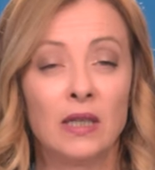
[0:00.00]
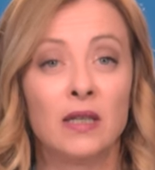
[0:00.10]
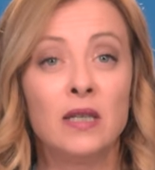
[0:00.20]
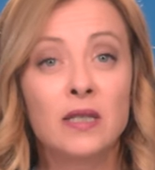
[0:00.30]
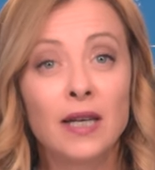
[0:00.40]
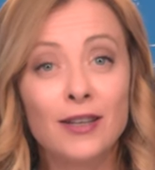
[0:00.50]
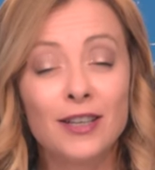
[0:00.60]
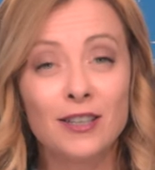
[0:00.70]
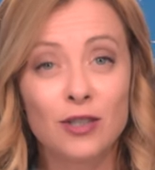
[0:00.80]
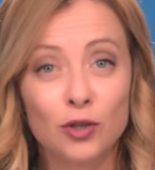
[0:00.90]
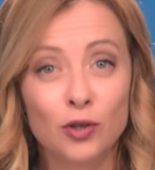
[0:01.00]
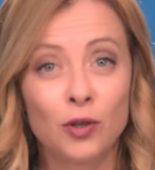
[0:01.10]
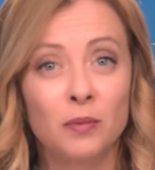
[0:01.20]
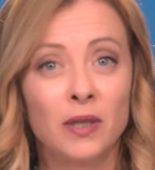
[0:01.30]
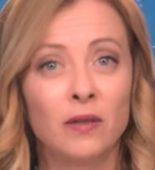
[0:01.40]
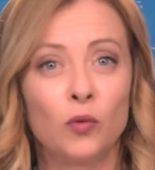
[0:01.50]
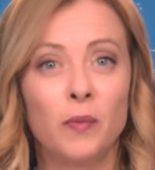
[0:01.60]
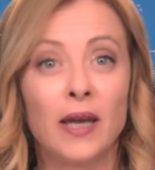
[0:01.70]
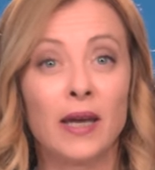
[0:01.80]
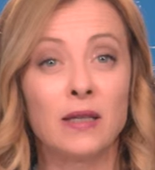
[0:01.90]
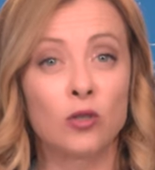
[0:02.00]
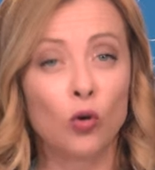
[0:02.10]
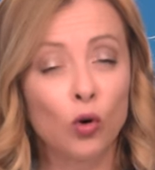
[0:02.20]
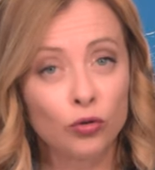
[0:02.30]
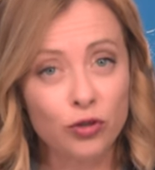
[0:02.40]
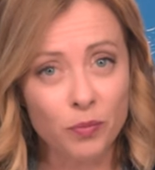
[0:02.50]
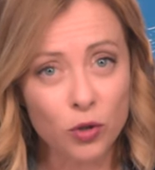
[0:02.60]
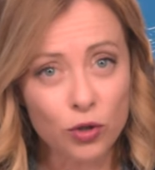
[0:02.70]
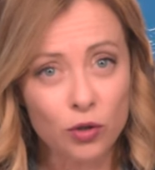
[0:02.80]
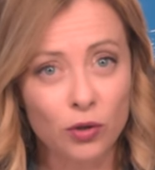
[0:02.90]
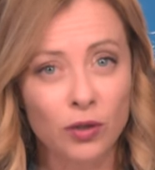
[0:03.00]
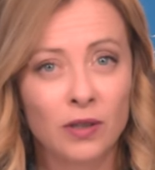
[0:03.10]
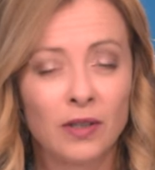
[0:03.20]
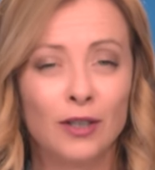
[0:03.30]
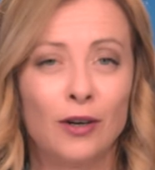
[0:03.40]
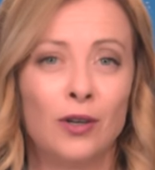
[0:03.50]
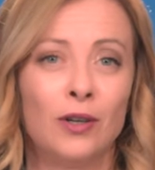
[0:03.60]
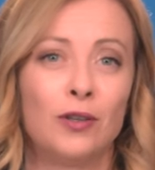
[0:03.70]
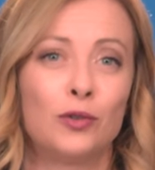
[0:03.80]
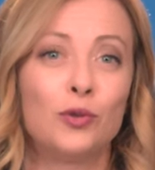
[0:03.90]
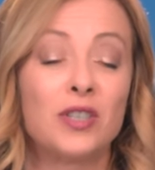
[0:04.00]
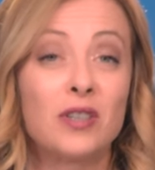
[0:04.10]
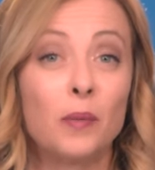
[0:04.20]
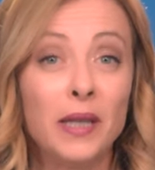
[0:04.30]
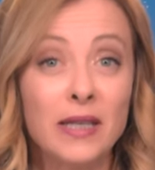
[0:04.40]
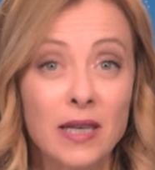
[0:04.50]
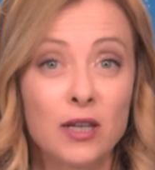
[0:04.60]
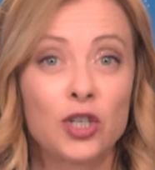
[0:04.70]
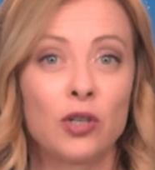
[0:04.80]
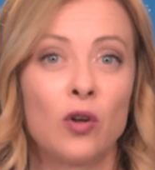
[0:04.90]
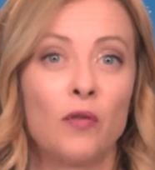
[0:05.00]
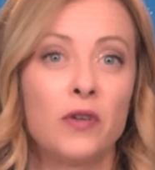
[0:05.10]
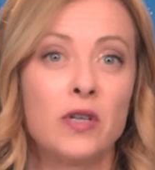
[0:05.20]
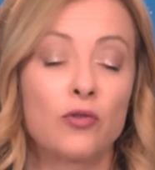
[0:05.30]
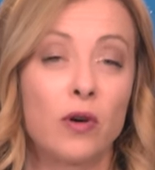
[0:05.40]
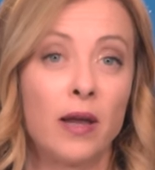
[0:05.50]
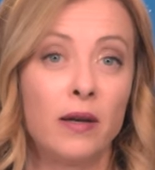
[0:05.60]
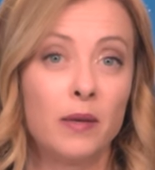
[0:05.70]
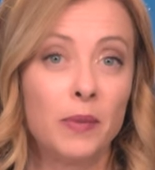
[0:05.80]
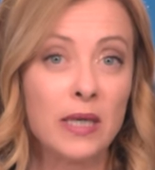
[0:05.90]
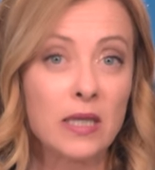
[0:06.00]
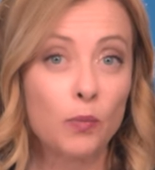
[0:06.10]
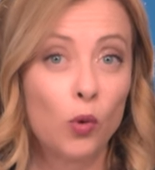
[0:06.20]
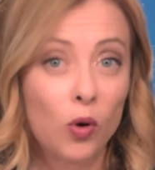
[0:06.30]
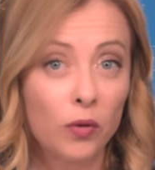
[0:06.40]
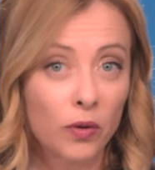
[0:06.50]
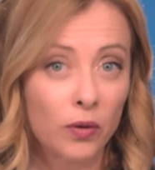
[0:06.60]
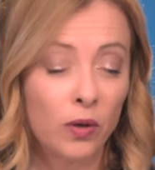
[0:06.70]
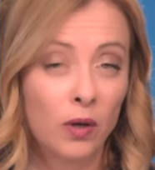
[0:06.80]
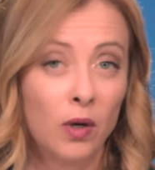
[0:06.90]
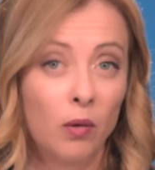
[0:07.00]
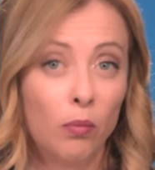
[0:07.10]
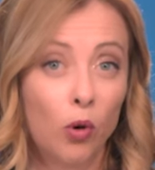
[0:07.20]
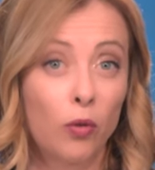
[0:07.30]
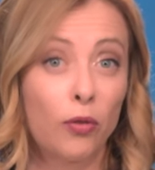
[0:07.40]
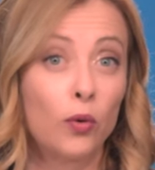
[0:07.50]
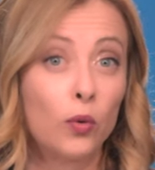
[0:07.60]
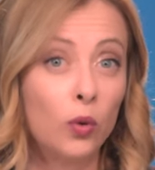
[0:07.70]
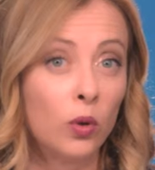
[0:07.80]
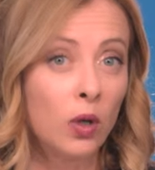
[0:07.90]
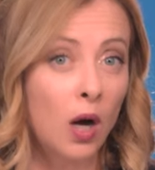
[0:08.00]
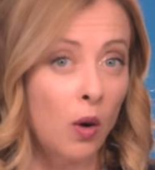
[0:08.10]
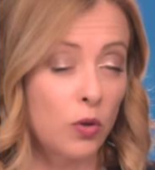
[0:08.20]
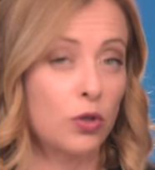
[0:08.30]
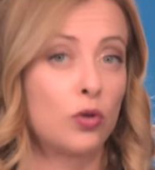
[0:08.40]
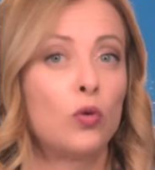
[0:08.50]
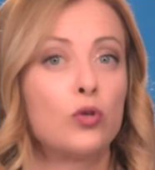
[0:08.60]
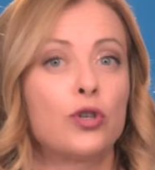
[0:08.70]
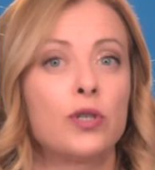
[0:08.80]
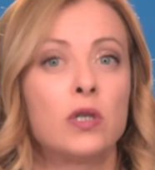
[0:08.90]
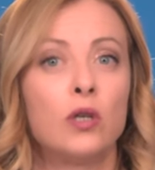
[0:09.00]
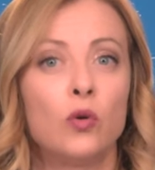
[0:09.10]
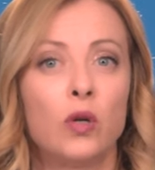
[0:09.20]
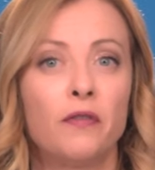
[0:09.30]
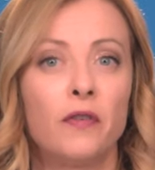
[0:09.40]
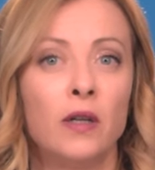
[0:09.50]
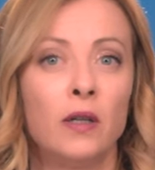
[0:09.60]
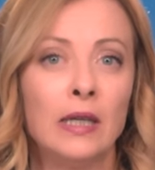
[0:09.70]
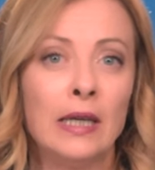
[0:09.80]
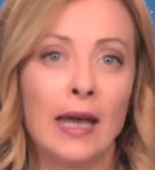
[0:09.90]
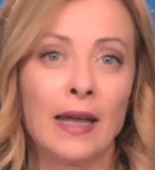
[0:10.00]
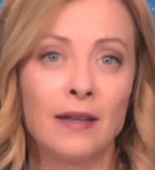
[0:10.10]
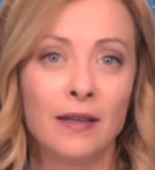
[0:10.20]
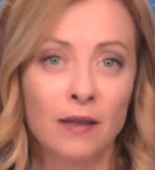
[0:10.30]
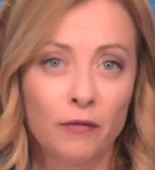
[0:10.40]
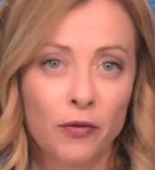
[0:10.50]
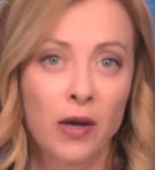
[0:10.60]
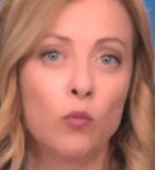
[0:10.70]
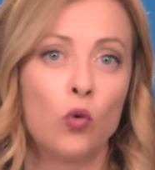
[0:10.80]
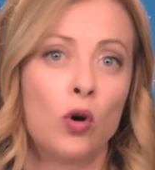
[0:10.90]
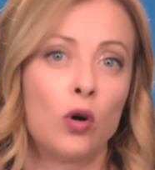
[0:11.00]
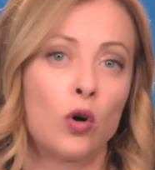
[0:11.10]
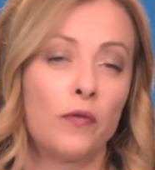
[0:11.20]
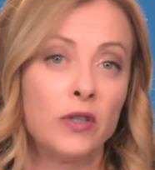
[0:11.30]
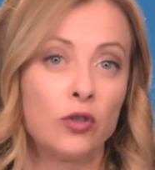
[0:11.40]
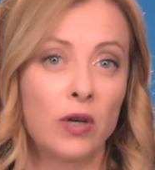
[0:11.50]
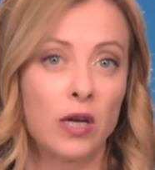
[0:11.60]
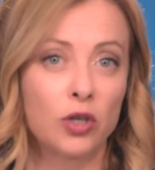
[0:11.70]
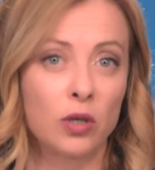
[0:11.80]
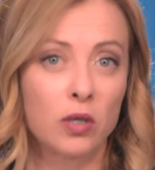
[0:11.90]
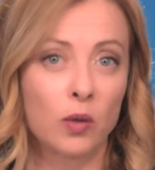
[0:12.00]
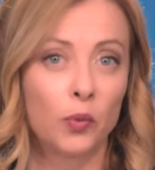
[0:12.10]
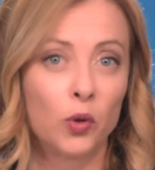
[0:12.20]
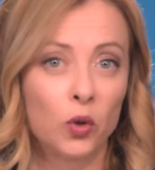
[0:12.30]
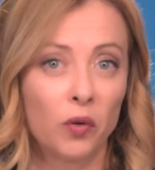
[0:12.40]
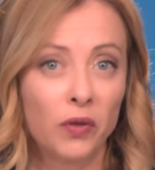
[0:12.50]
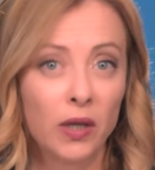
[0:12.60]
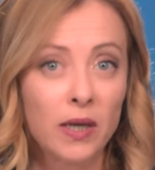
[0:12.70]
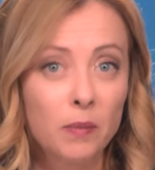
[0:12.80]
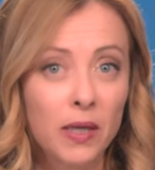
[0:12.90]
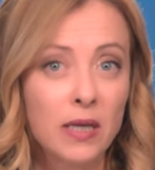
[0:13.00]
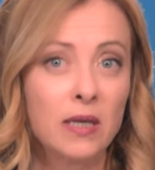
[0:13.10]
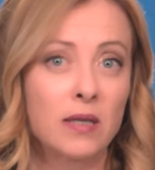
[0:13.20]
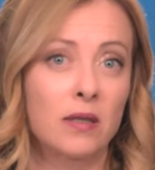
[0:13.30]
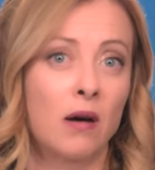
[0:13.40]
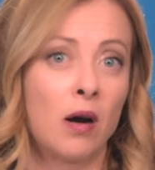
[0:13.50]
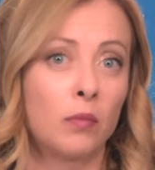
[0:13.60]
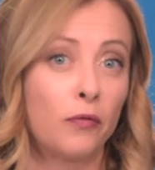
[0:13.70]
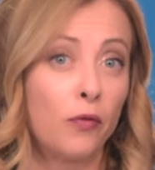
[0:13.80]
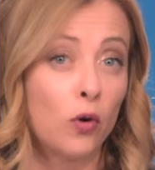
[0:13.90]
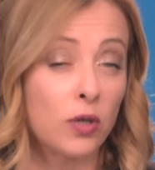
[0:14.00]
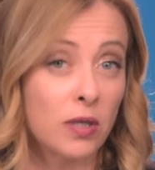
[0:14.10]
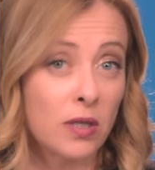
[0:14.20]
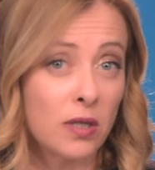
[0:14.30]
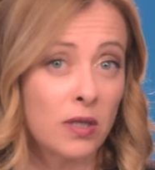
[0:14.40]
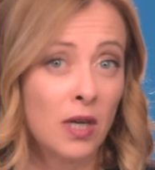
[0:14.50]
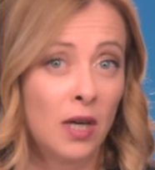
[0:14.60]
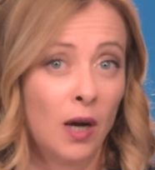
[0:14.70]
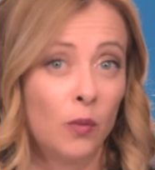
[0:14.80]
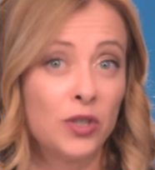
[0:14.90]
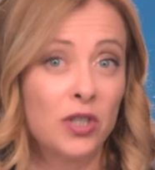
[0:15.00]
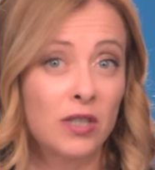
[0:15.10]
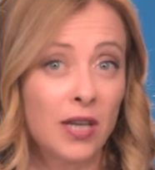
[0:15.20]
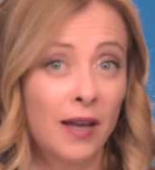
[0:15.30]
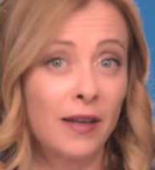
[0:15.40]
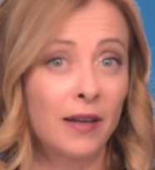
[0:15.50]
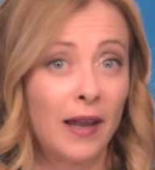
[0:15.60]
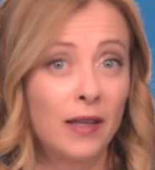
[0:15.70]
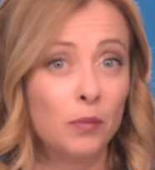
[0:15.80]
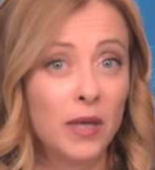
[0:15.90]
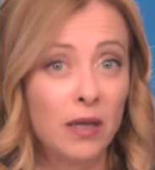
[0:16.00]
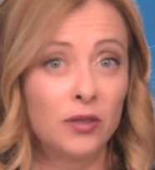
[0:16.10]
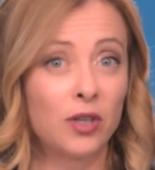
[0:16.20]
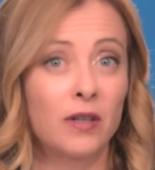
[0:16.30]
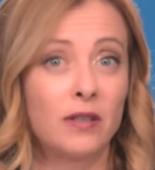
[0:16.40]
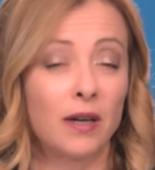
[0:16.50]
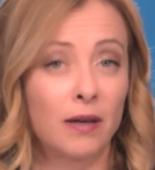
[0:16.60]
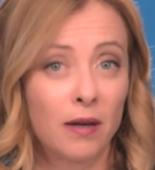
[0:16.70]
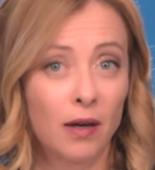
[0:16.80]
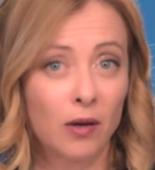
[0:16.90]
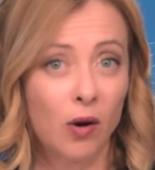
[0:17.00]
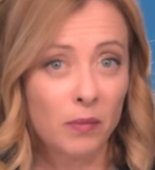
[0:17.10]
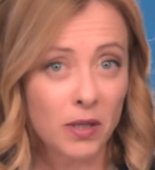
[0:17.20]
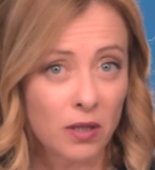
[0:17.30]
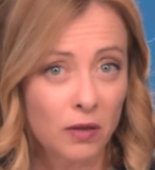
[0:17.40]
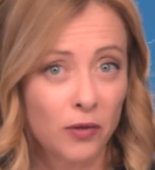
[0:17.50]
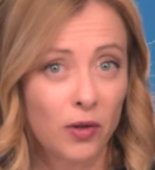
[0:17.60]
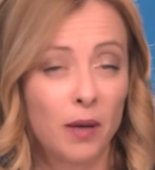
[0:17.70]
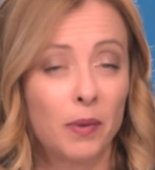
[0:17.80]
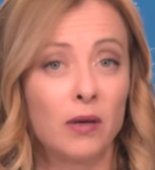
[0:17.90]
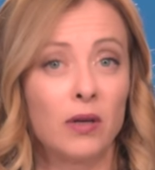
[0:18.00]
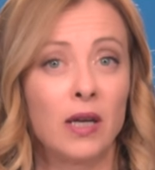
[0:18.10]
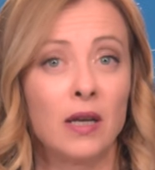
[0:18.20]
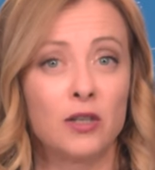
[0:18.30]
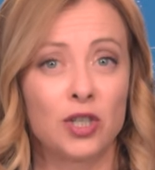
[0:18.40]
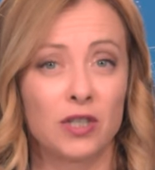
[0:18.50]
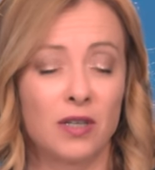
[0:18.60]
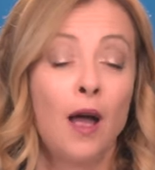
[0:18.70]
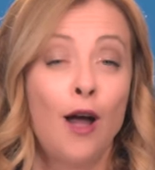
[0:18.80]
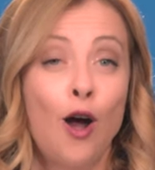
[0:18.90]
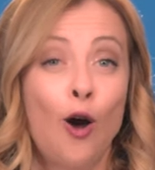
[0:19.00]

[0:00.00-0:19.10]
Italy is determined to make its own contribution uh, to the stabilization of the Israeli Lebanese border both through our soldiers in UNIFIL and in the framework of international support of the Lebanese armed forces with the Italian-led Military Technical Committee for Lebanon Initiative.